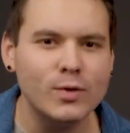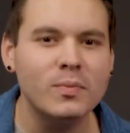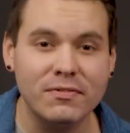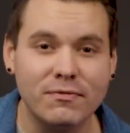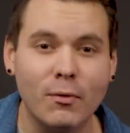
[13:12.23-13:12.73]
you
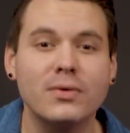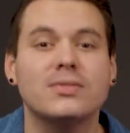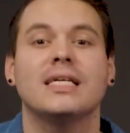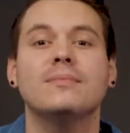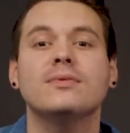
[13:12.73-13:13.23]
before
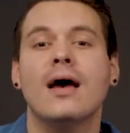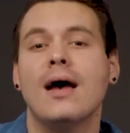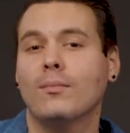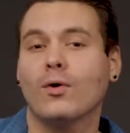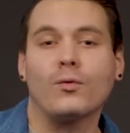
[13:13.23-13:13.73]
seems
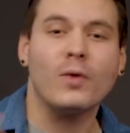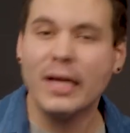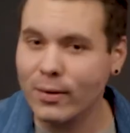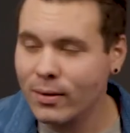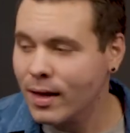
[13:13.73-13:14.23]
more
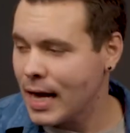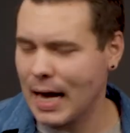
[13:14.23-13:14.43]
real,